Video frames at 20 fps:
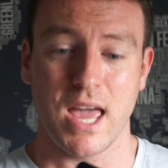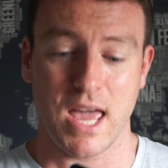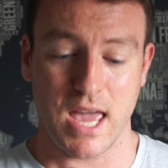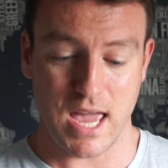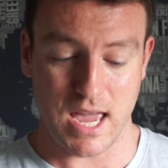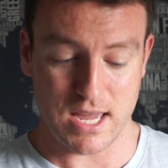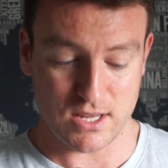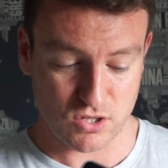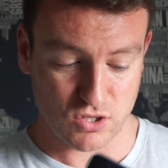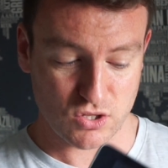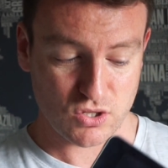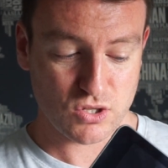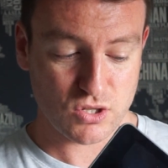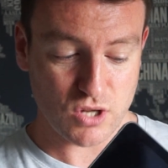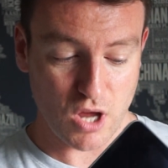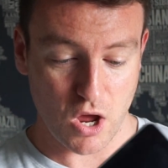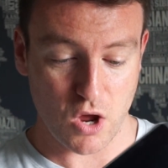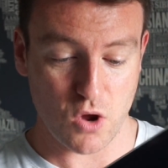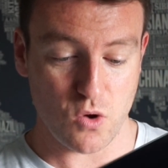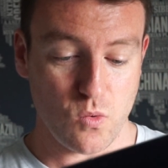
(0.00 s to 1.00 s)

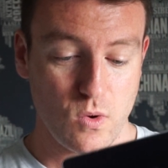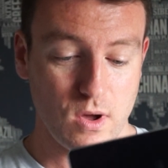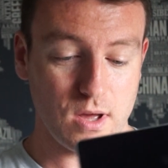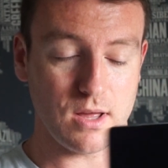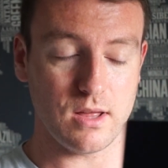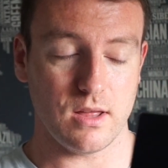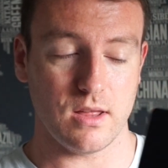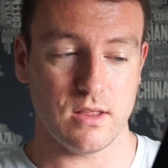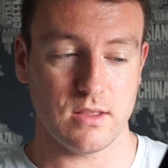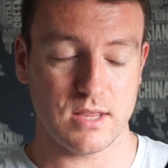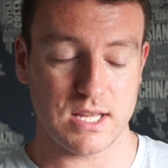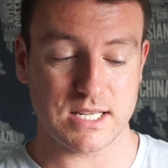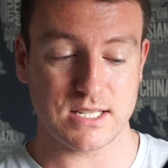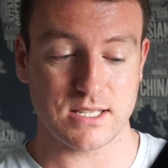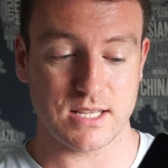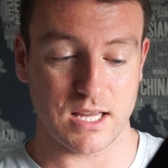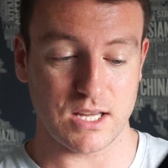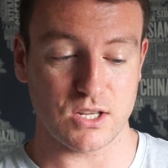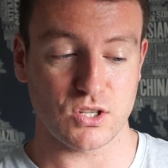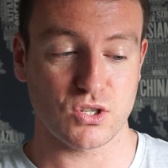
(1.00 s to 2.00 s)
This
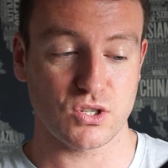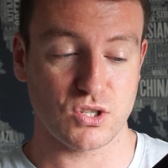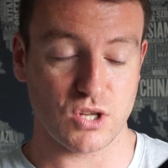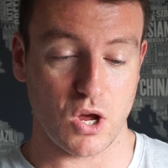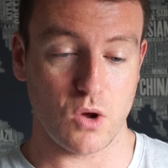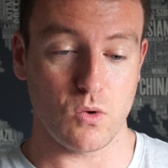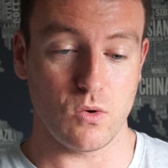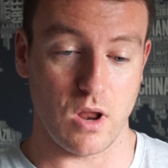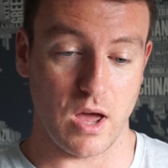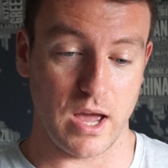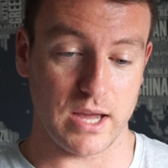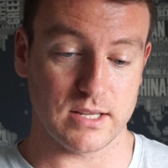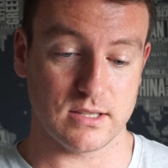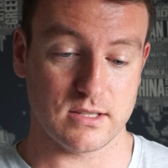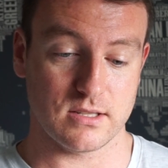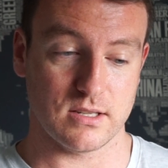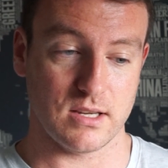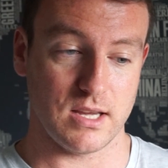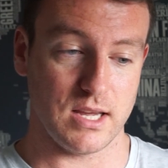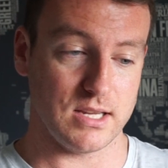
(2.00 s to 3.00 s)
thing is so
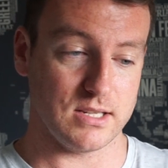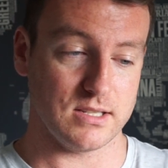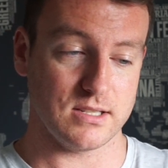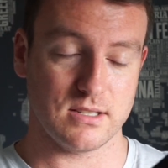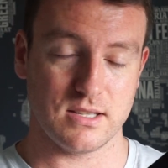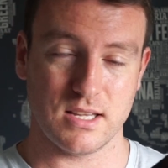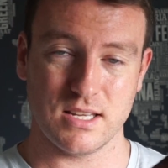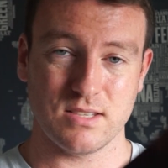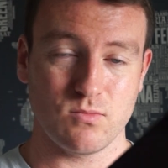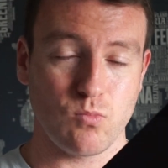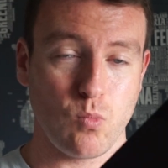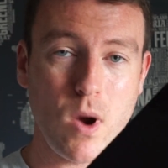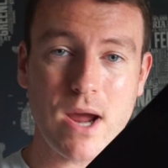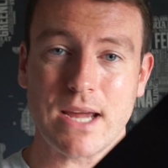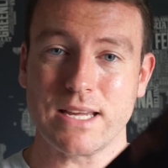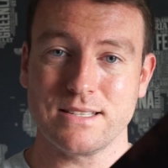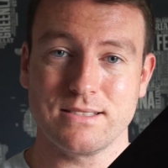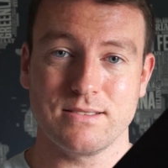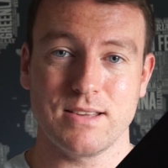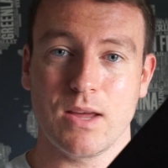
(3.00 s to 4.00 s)
light. It
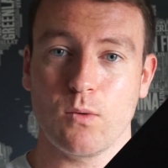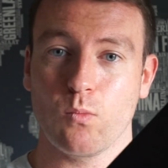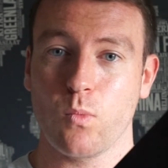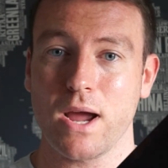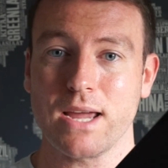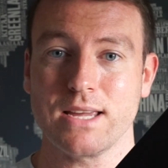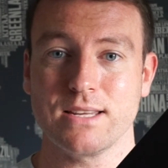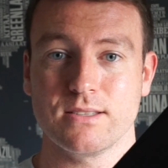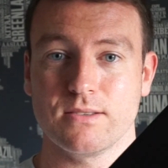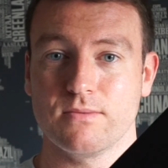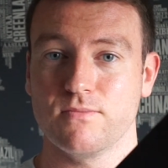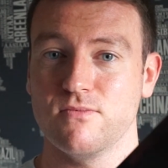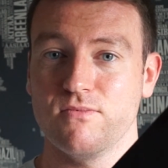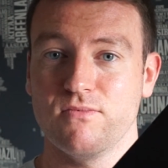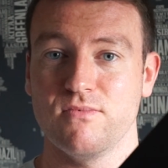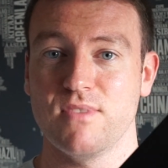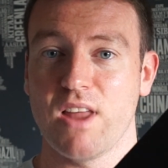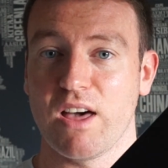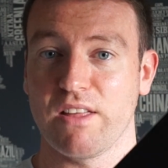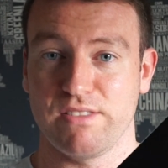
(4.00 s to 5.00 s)
weighs
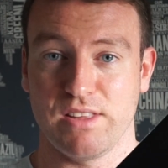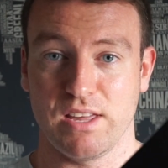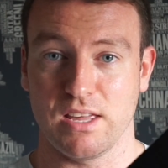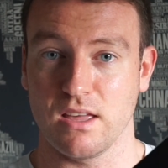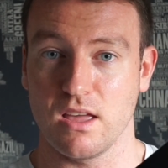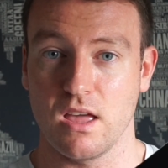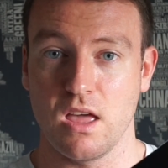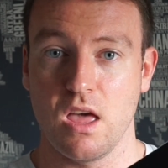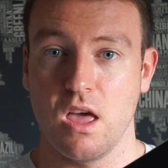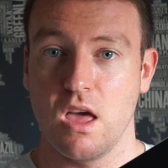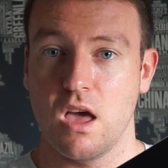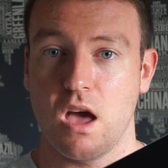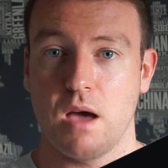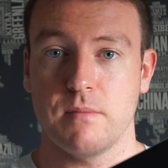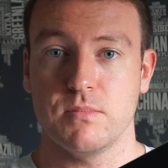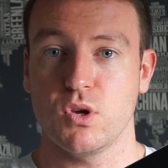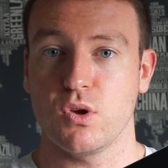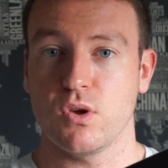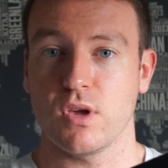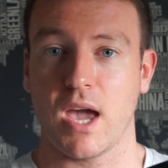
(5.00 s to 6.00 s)
nothing.
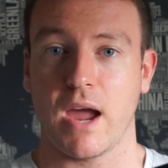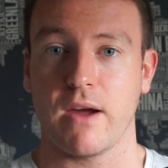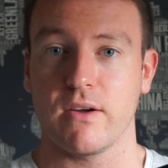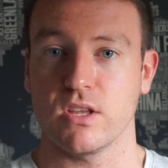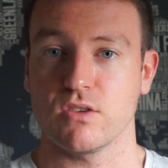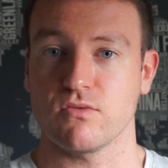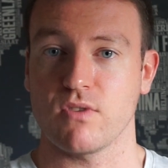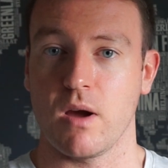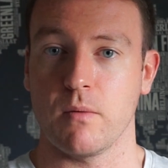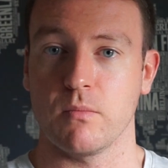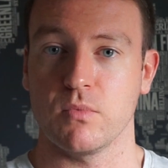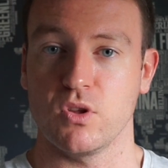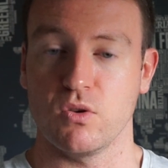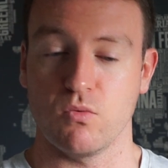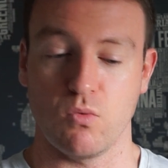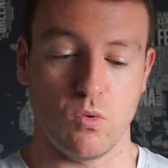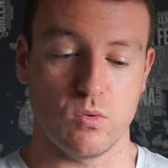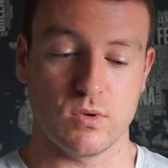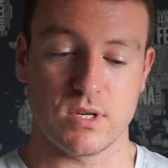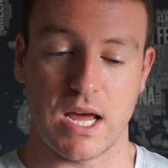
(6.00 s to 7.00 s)
You can carry this around with
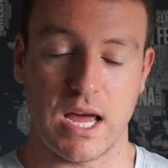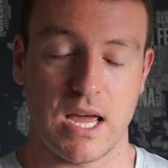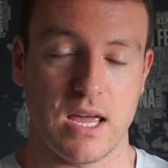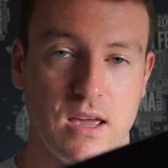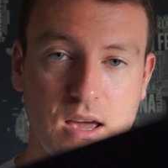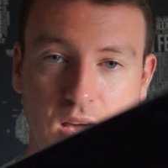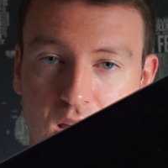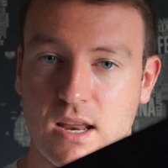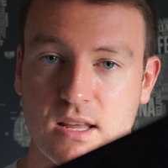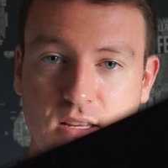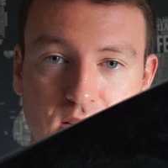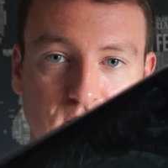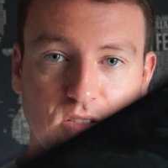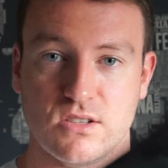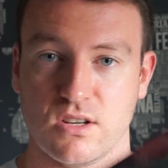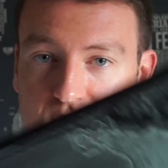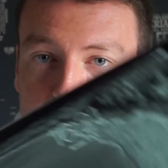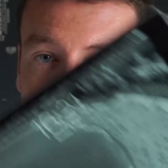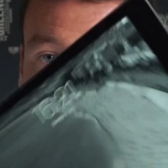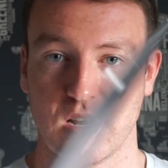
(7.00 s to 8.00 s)
you all day, and it's
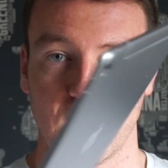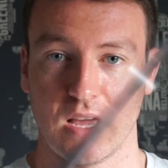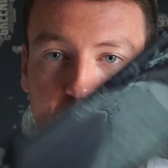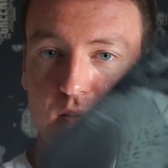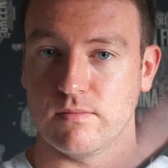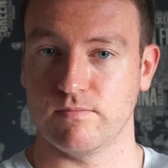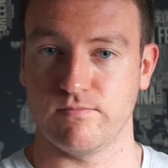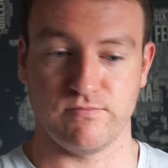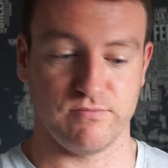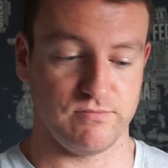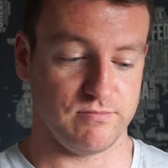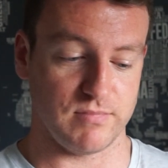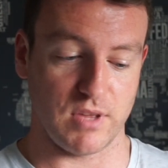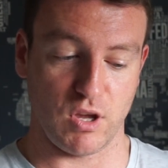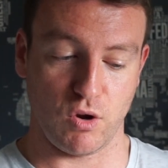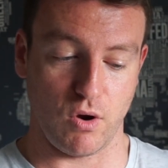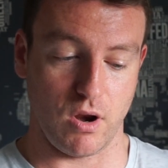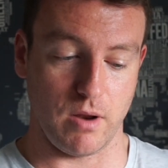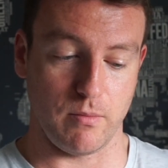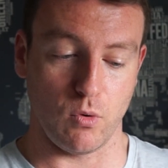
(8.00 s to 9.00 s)
just like
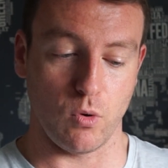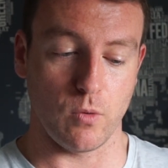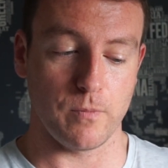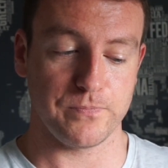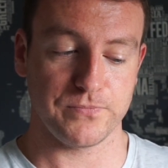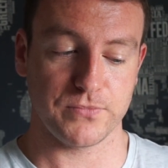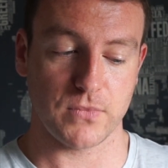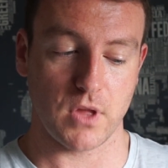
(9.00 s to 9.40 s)
incredible.